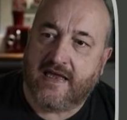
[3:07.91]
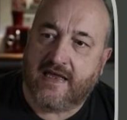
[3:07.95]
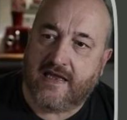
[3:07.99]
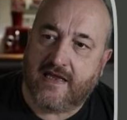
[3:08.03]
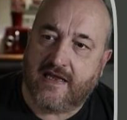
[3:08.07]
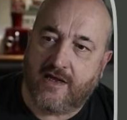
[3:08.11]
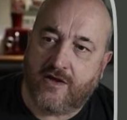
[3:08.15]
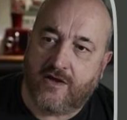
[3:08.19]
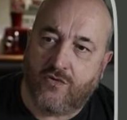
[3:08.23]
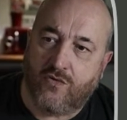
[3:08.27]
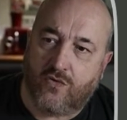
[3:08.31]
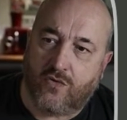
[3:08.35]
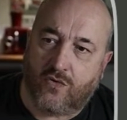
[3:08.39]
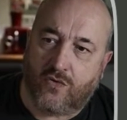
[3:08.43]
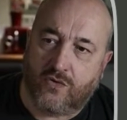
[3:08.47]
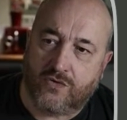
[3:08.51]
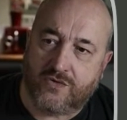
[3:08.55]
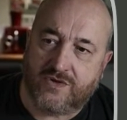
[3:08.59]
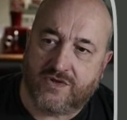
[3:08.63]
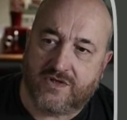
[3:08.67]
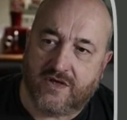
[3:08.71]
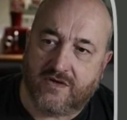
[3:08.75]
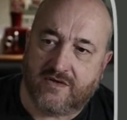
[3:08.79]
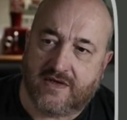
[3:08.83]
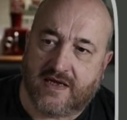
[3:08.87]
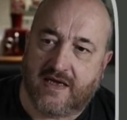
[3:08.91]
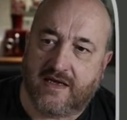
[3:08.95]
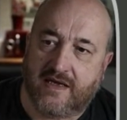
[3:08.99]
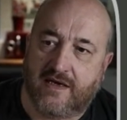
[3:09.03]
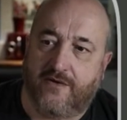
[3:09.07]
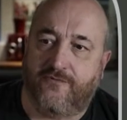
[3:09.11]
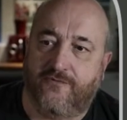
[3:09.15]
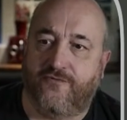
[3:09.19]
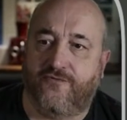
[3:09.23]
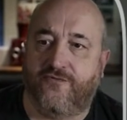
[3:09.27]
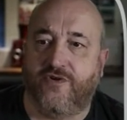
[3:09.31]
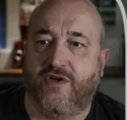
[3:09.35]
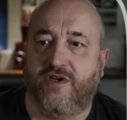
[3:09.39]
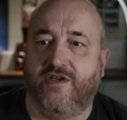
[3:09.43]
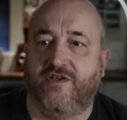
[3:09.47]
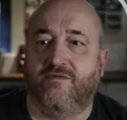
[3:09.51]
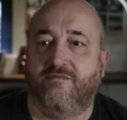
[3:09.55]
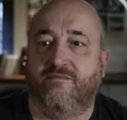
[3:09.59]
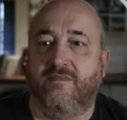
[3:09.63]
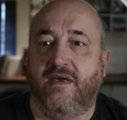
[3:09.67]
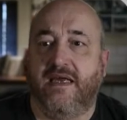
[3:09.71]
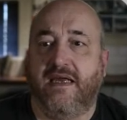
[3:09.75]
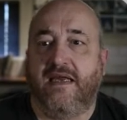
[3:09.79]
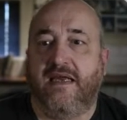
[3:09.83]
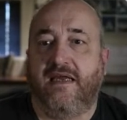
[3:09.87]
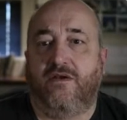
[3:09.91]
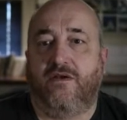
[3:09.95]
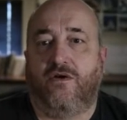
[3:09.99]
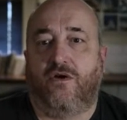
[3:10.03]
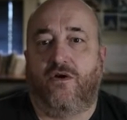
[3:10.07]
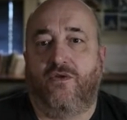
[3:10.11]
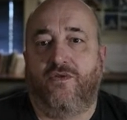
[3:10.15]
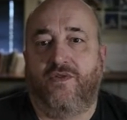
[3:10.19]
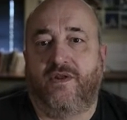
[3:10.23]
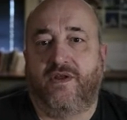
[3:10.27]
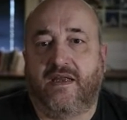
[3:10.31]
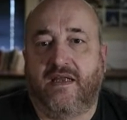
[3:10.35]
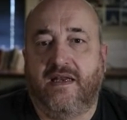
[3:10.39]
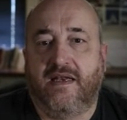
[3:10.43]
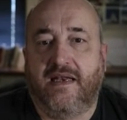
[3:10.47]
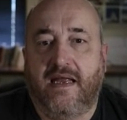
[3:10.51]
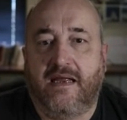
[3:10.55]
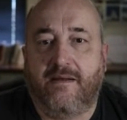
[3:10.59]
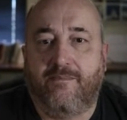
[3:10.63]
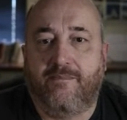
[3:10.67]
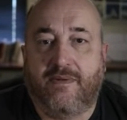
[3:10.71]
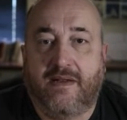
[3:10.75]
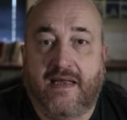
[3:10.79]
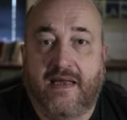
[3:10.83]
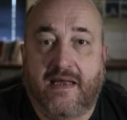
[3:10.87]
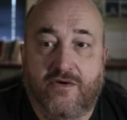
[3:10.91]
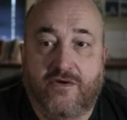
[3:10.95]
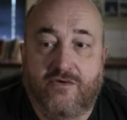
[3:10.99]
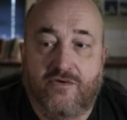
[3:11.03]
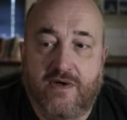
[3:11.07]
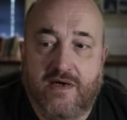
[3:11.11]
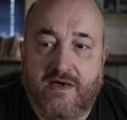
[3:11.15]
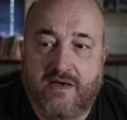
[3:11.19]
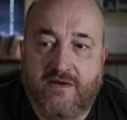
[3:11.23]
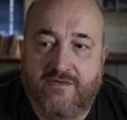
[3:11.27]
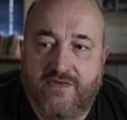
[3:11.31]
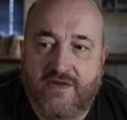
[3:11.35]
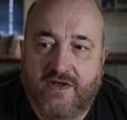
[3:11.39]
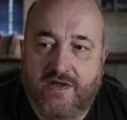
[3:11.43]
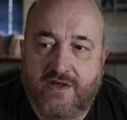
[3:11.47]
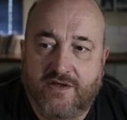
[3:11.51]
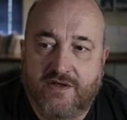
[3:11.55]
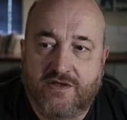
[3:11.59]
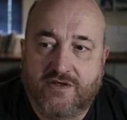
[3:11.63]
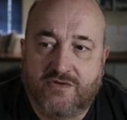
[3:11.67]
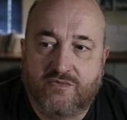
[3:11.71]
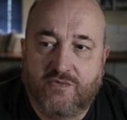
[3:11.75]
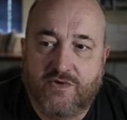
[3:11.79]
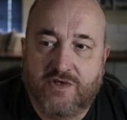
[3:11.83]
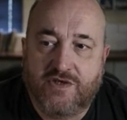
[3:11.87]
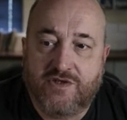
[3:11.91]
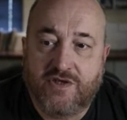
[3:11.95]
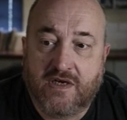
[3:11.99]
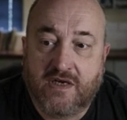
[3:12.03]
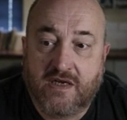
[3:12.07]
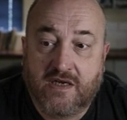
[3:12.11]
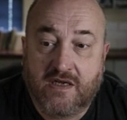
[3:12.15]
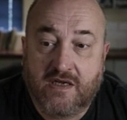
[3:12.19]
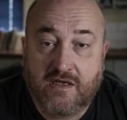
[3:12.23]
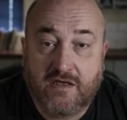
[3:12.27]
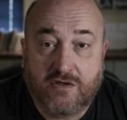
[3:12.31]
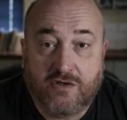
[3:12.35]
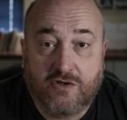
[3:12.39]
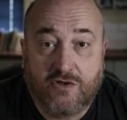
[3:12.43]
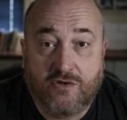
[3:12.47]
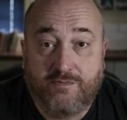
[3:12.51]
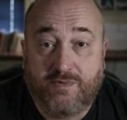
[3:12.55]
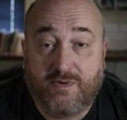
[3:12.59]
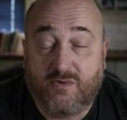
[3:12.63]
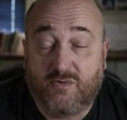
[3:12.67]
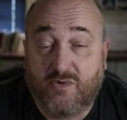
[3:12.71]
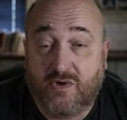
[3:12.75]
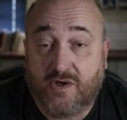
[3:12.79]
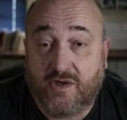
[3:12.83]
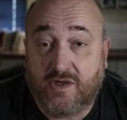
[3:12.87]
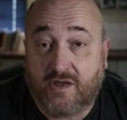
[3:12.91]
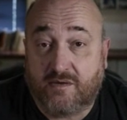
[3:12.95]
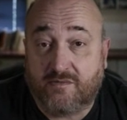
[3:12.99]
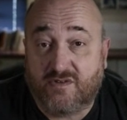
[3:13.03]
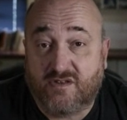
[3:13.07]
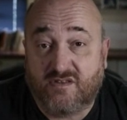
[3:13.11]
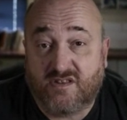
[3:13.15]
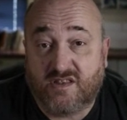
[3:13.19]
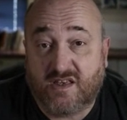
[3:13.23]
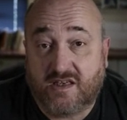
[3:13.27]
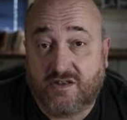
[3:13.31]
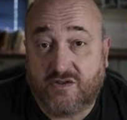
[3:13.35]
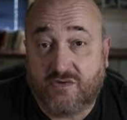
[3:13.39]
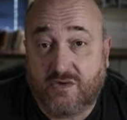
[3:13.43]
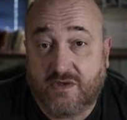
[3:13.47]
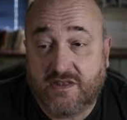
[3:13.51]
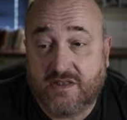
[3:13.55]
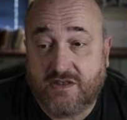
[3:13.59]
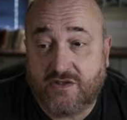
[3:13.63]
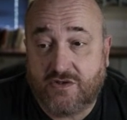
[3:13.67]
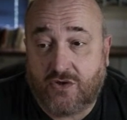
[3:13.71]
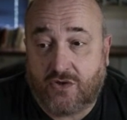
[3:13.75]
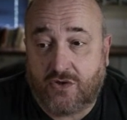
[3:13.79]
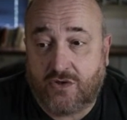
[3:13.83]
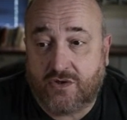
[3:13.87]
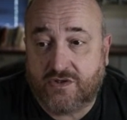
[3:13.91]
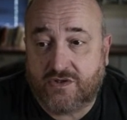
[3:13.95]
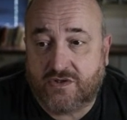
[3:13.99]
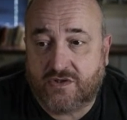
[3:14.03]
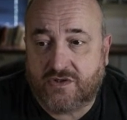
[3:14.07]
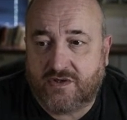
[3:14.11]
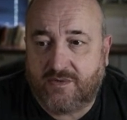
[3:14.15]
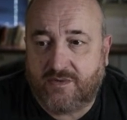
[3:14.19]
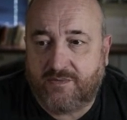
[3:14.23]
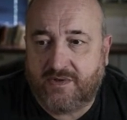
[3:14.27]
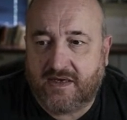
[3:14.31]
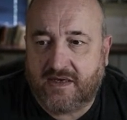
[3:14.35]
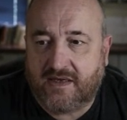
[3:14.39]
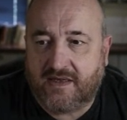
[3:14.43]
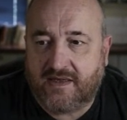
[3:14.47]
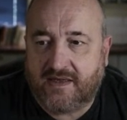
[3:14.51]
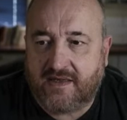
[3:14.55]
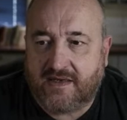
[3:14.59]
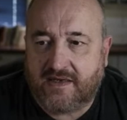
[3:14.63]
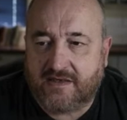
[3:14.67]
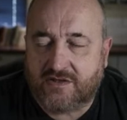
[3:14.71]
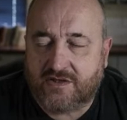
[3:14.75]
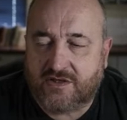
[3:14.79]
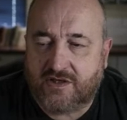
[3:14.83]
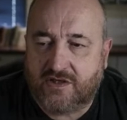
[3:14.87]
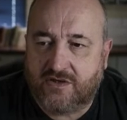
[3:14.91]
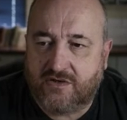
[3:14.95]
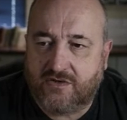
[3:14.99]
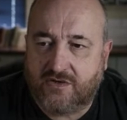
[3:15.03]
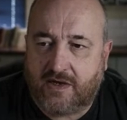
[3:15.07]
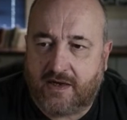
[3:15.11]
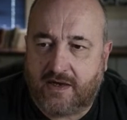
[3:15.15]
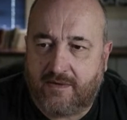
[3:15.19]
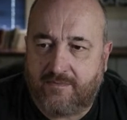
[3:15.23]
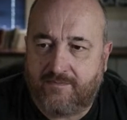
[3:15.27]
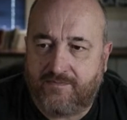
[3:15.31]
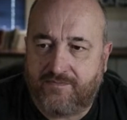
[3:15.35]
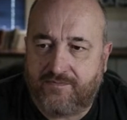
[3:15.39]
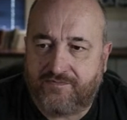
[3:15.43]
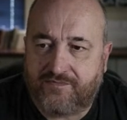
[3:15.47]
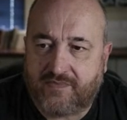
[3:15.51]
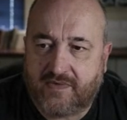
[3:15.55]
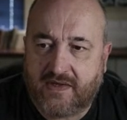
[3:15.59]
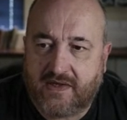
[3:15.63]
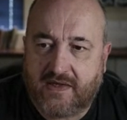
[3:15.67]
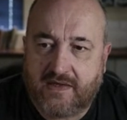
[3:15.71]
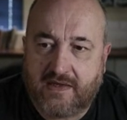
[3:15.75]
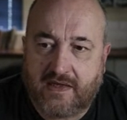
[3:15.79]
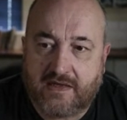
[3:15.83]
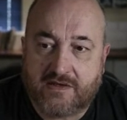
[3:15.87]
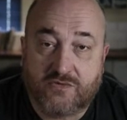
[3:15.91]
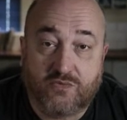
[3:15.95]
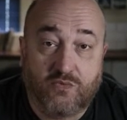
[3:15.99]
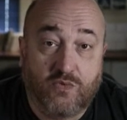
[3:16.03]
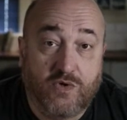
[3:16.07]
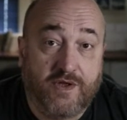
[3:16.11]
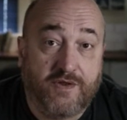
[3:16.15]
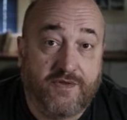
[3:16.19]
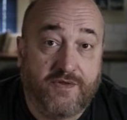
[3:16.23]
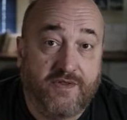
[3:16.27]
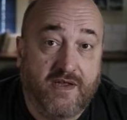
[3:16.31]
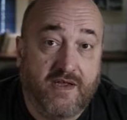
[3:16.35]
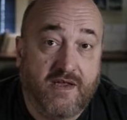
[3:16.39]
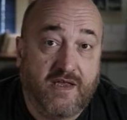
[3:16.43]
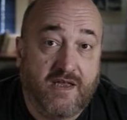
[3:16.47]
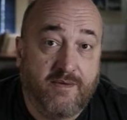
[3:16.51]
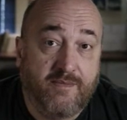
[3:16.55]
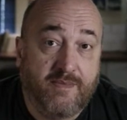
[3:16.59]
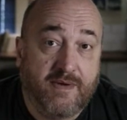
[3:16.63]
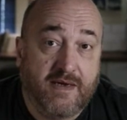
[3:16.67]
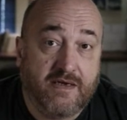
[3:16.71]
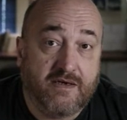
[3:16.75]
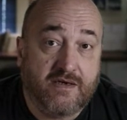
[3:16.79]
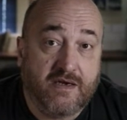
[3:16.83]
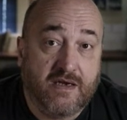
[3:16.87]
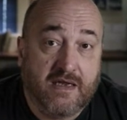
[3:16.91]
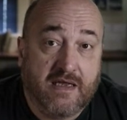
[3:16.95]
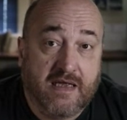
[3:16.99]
You also get a free domain on the Connect plan or any of the others, which could be worth up to say twenty dollars or something like that. So um, that's worth thinking about.